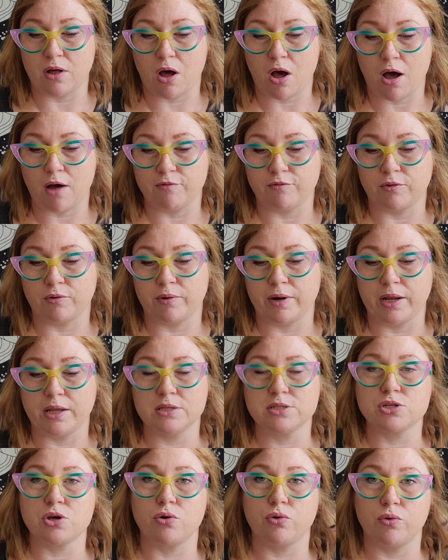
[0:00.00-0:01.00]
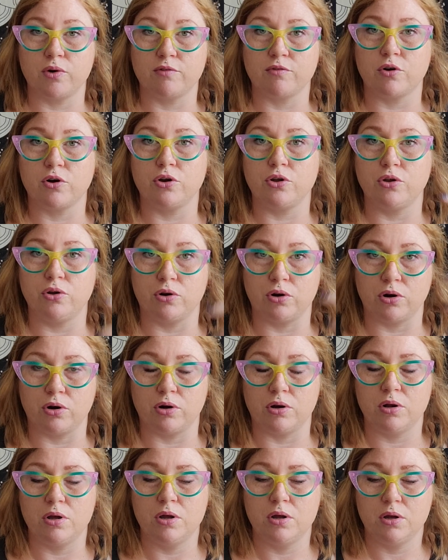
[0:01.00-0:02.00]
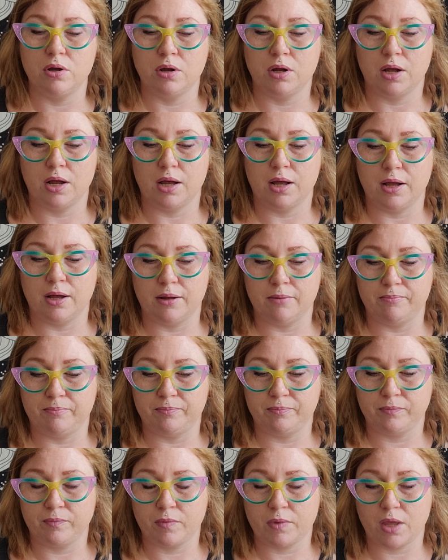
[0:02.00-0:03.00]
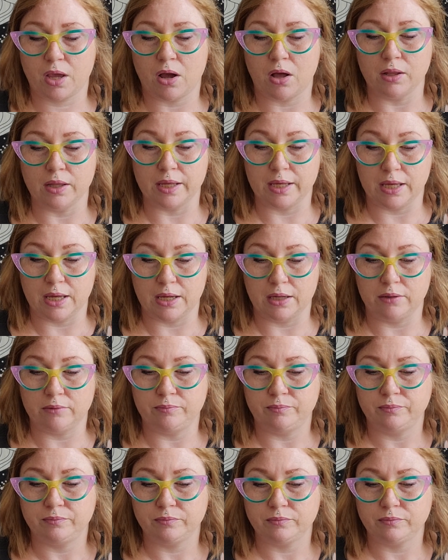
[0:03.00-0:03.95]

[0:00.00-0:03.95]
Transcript: offering, so whoever you're um, calling in.